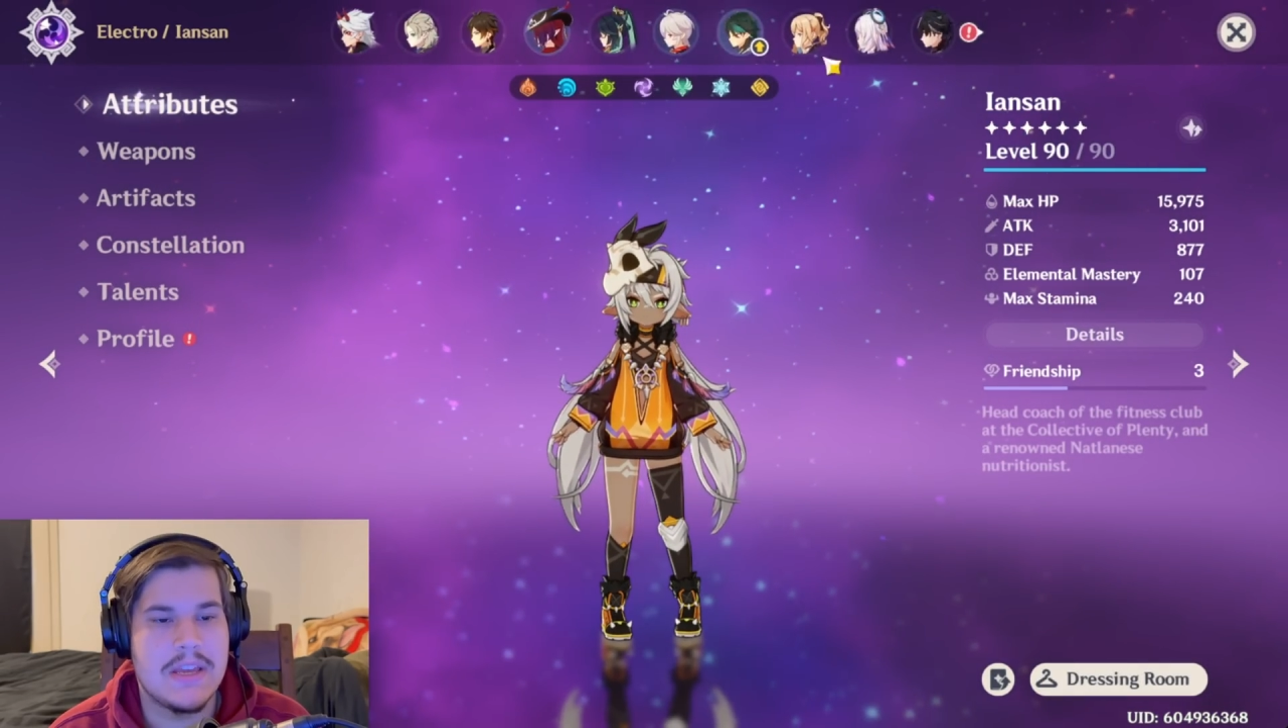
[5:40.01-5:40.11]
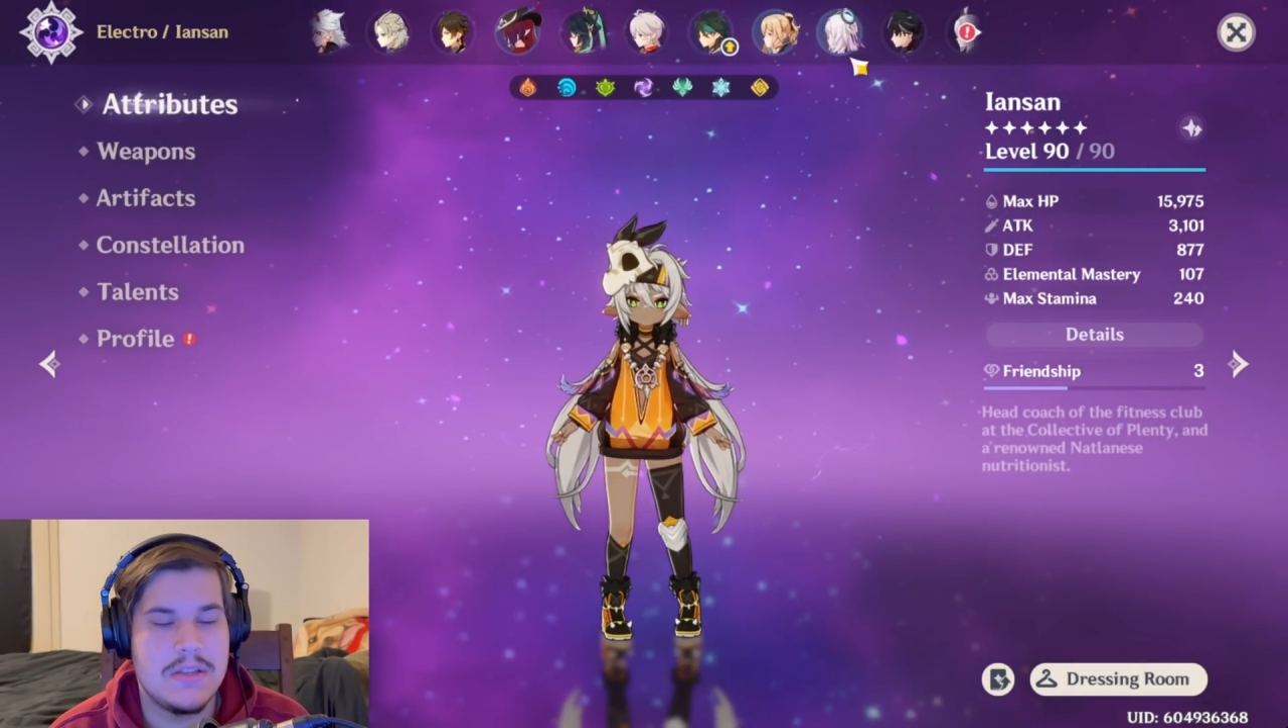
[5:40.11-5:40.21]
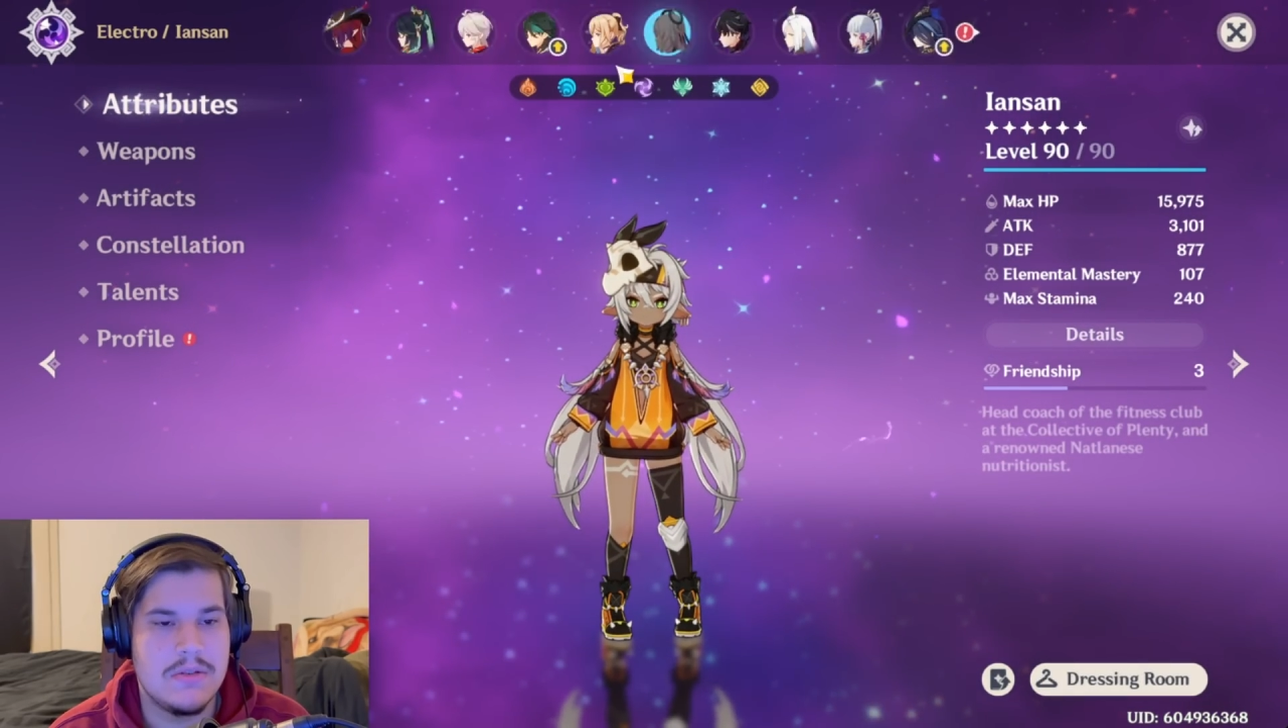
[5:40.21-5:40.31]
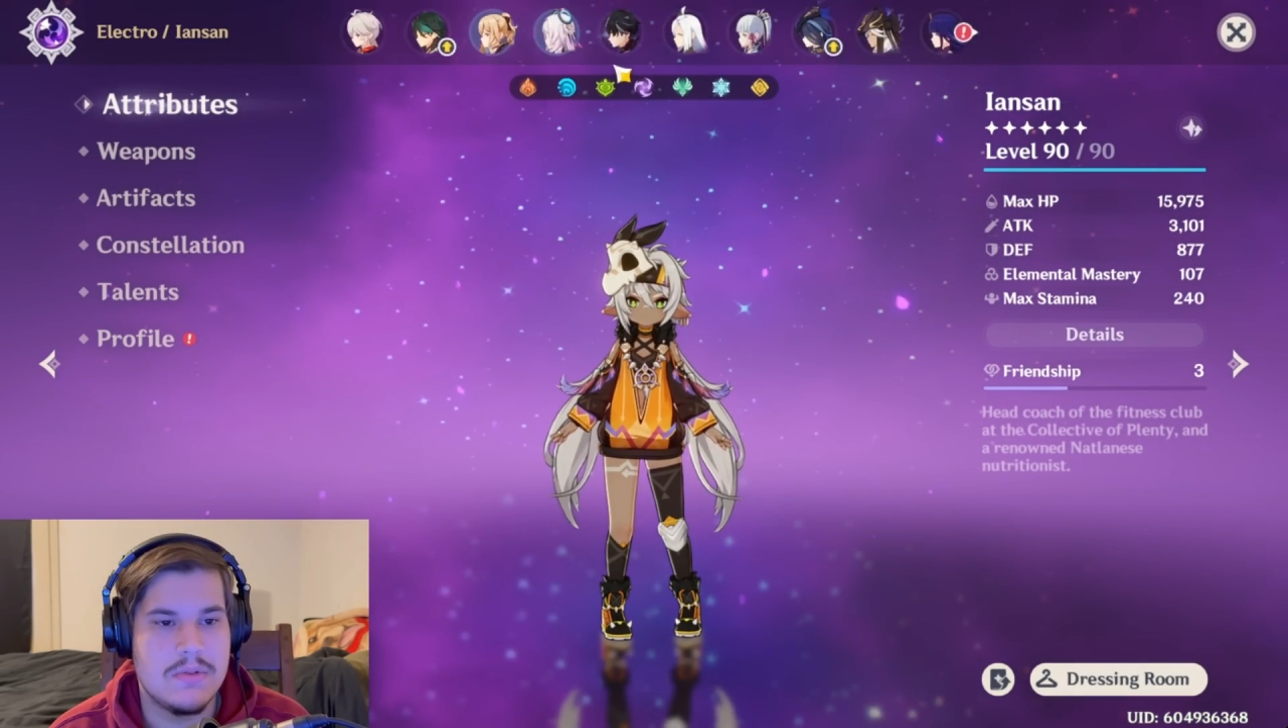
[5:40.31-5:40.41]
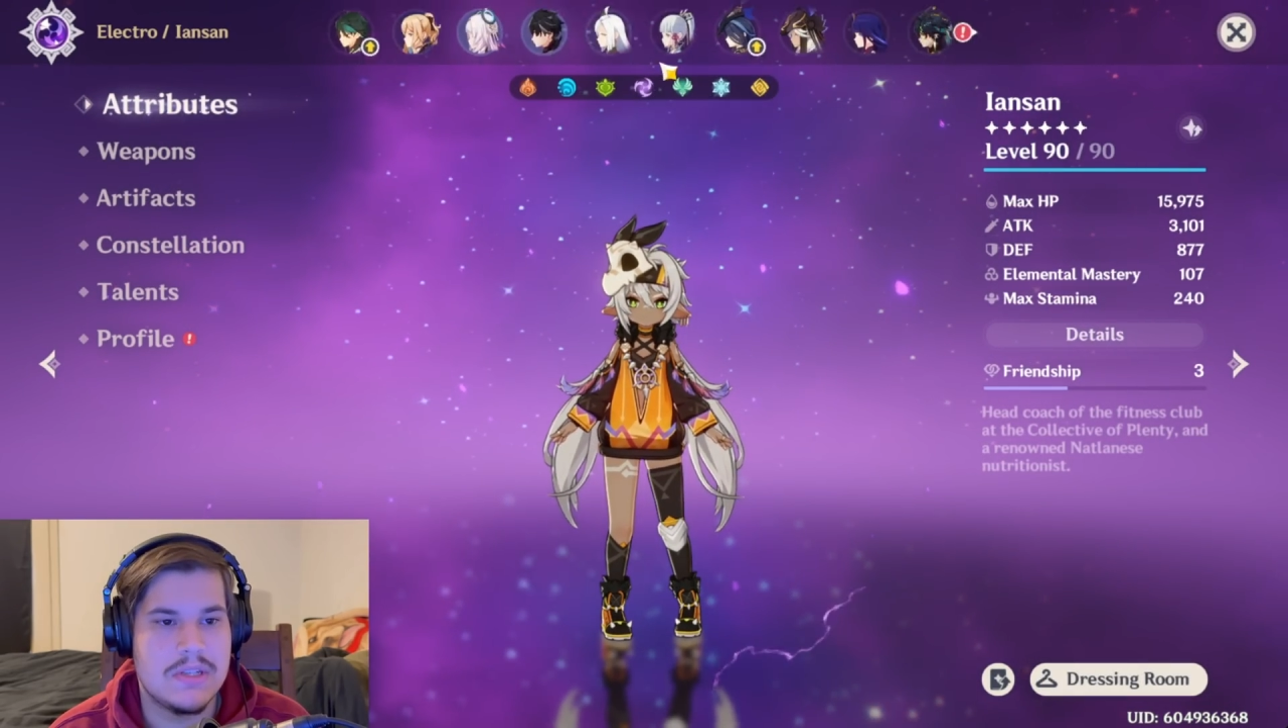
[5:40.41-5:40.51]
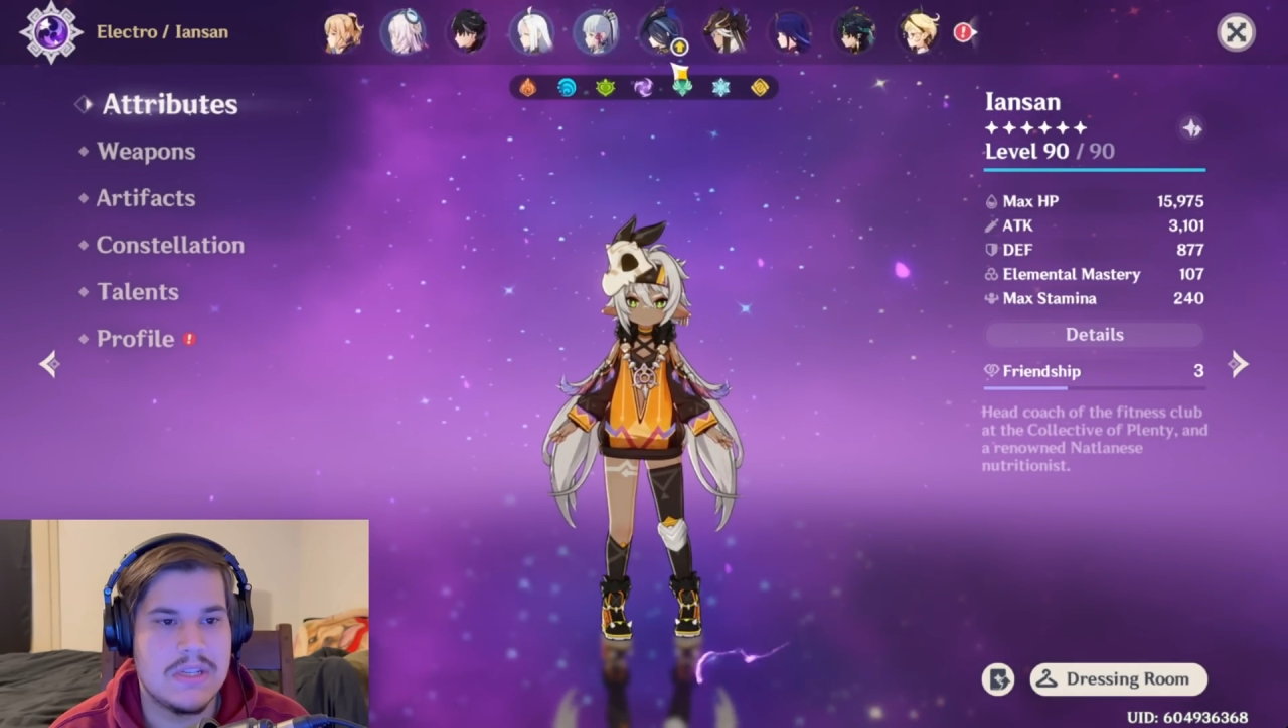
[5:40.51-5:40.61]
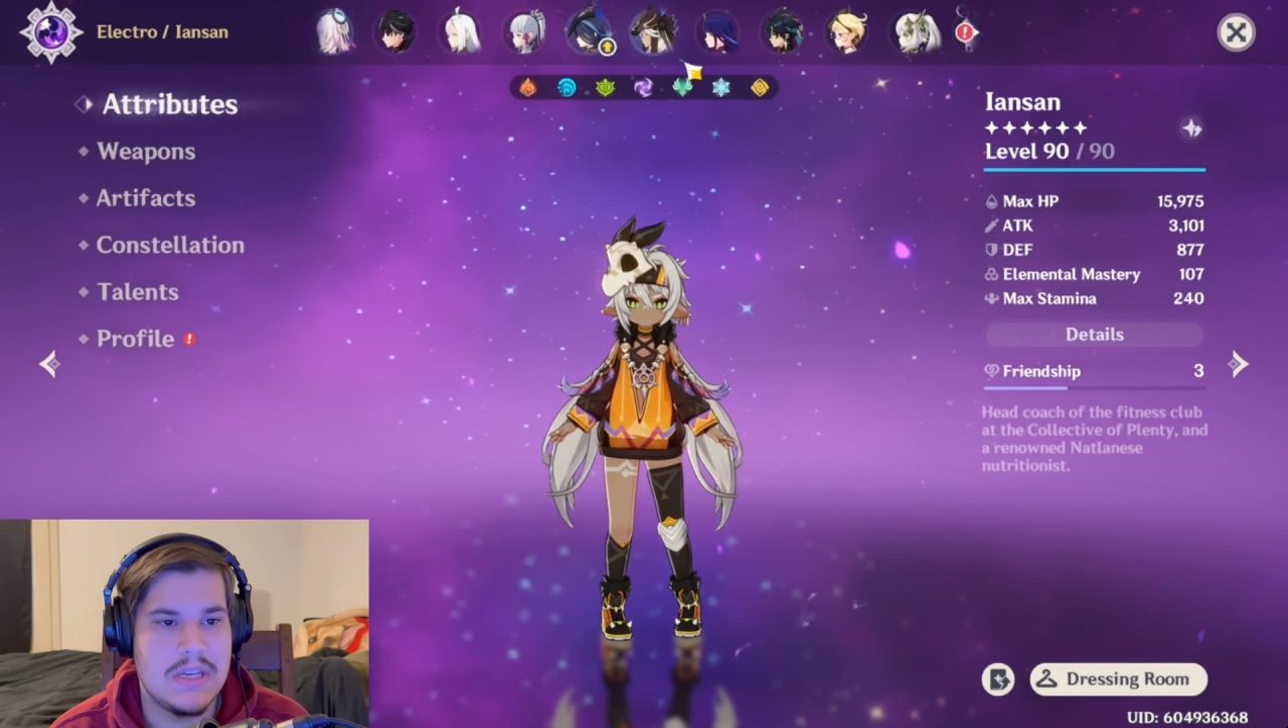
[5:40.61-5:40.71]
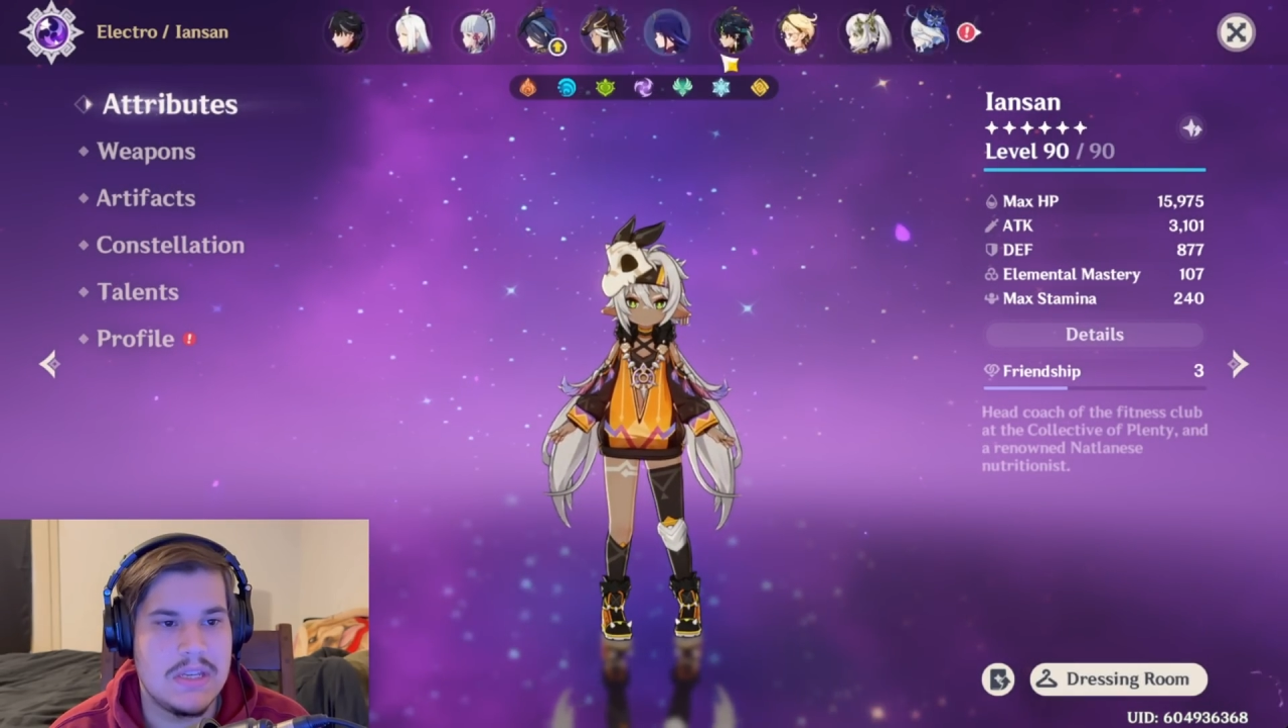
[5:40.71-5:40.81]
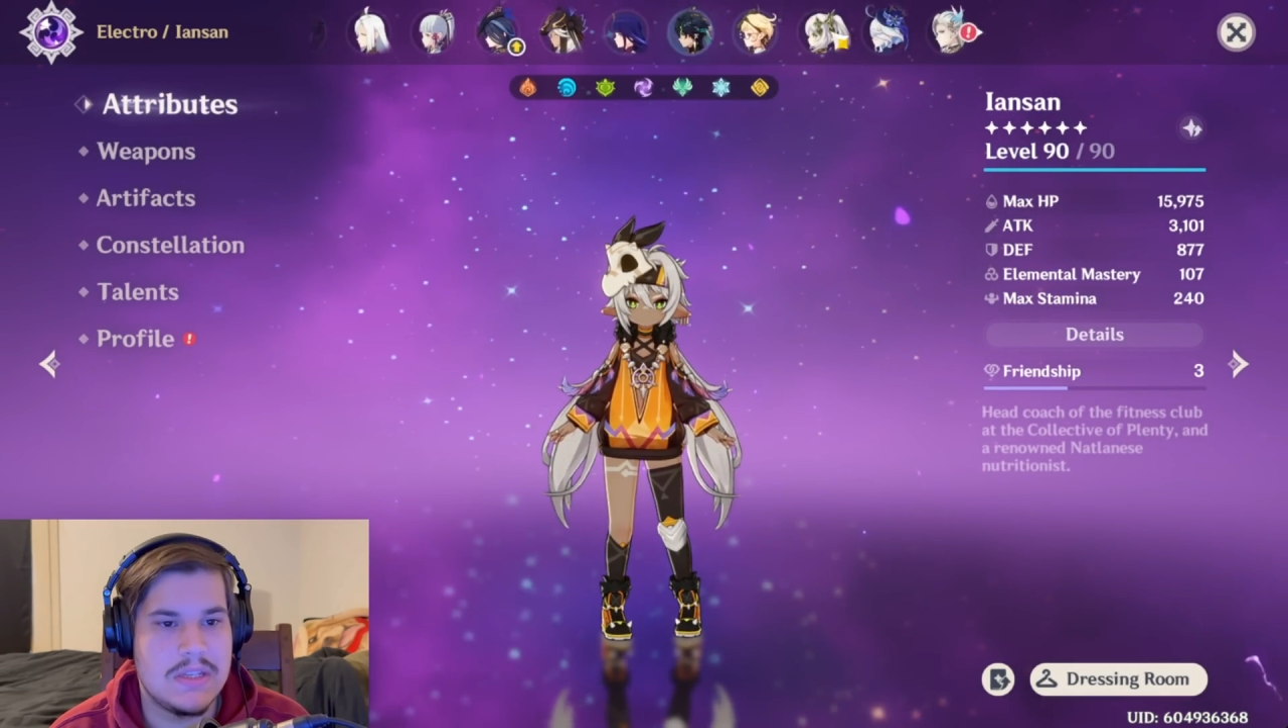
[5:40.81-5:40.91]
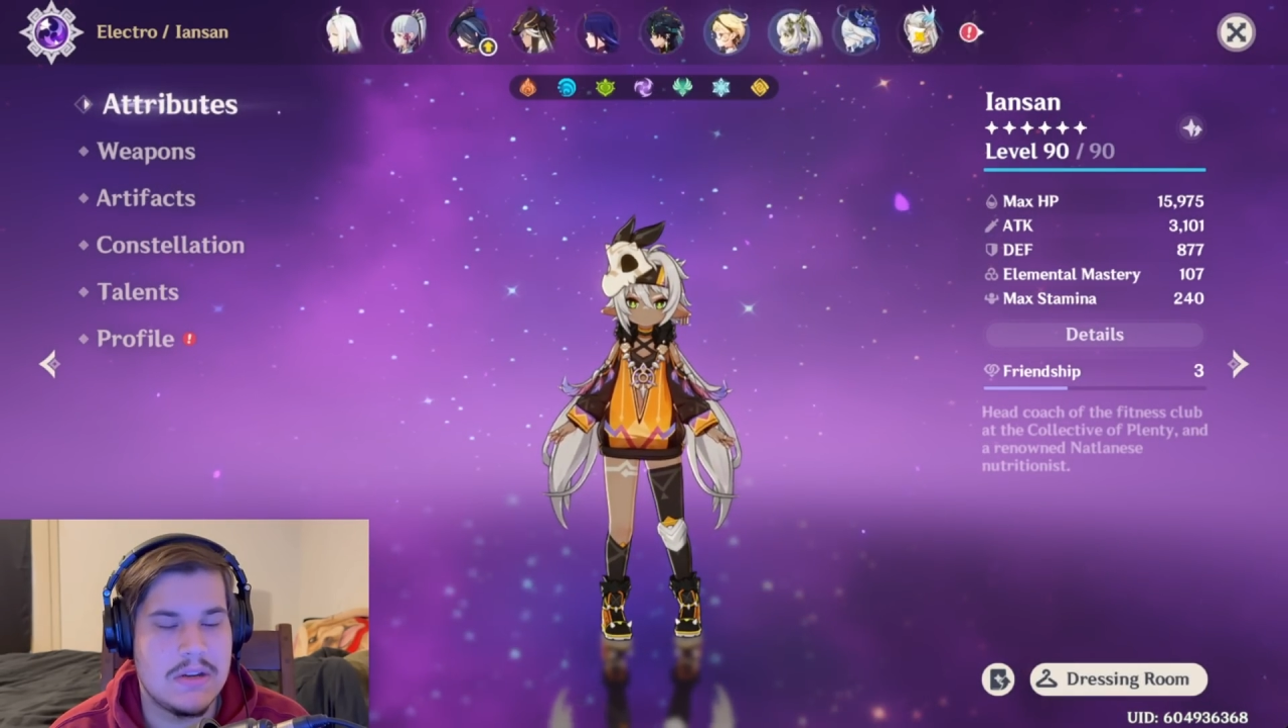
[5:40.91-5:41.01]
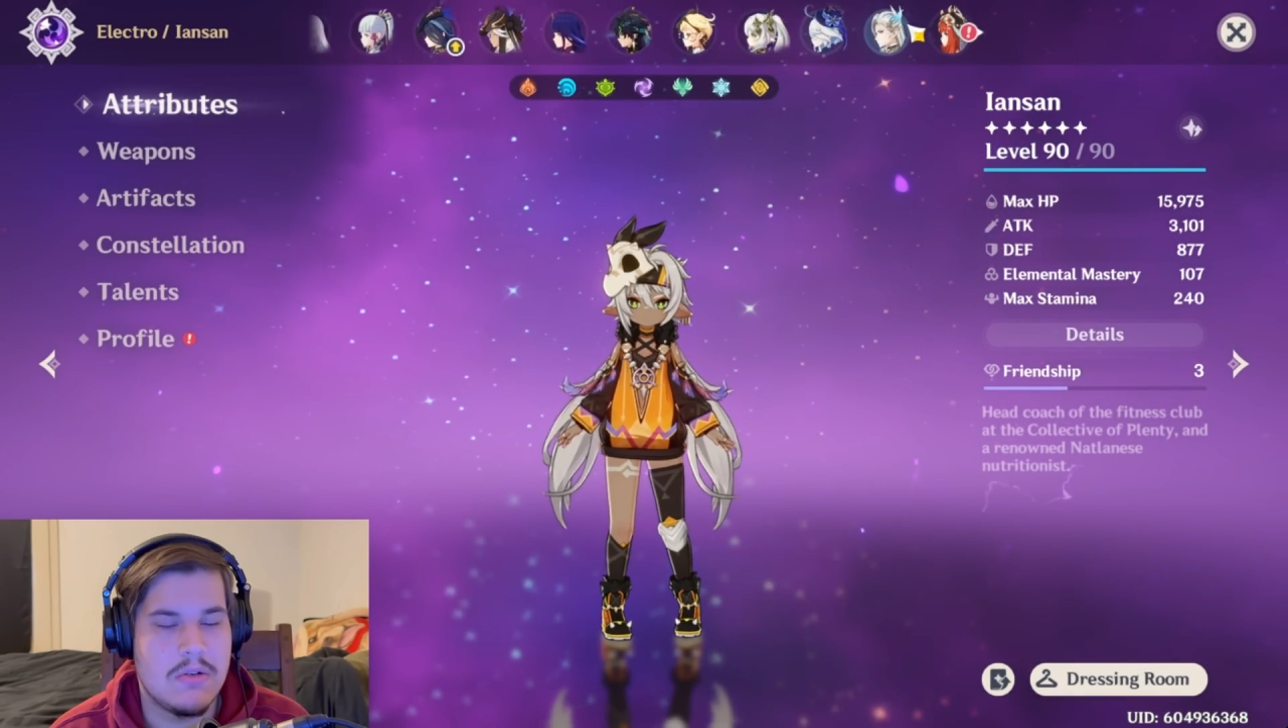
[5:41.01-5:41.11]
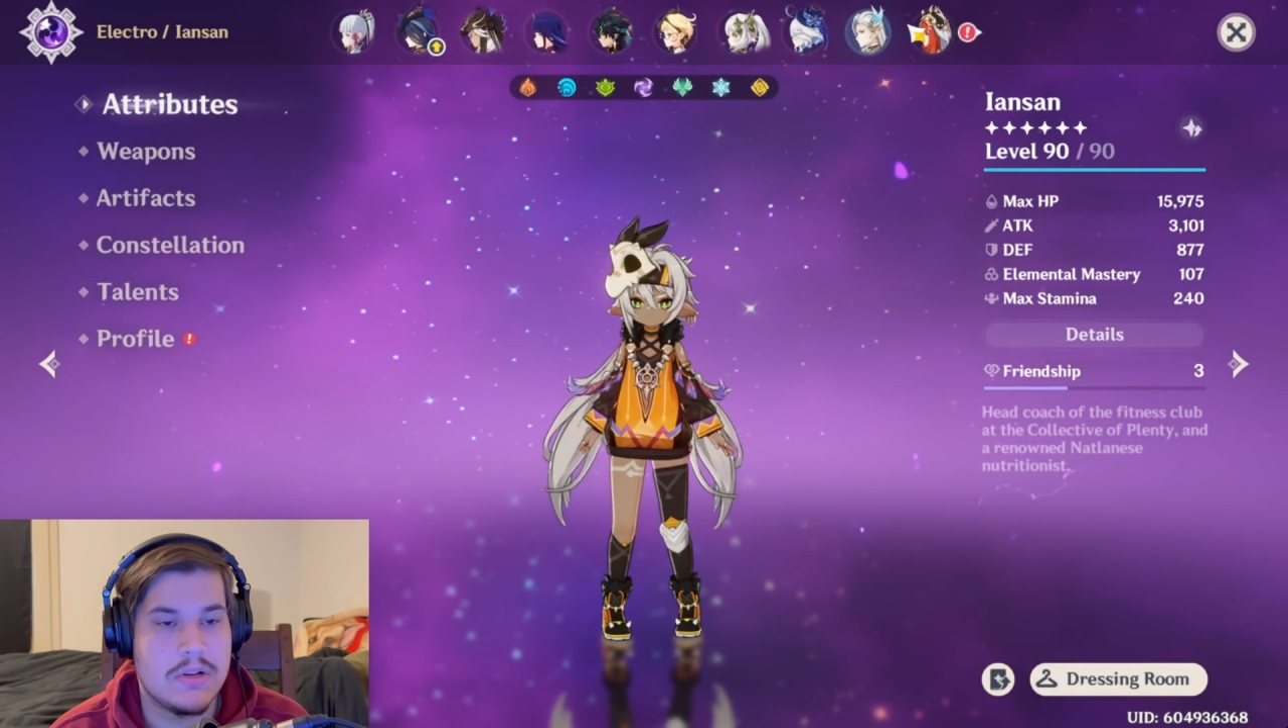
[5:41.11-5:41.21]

and use C0